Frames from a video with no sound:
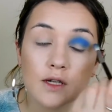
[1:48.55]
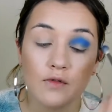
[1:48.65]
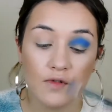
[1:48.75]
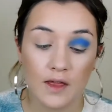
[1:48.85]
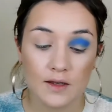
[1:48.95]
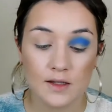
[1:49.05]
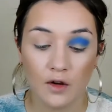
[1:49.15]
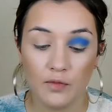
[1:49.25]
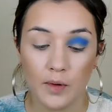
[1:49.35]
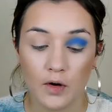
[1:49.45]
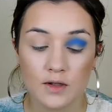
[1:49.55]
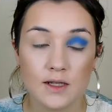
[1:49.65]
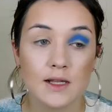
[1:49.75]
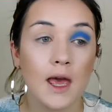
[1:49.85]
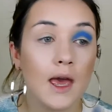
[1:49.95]
to fit the soft
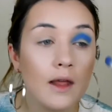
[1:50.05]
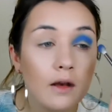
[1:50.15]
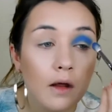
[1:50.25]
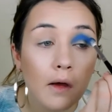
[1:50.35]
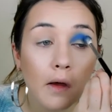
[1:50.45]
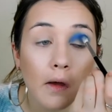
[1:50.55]
boxes in.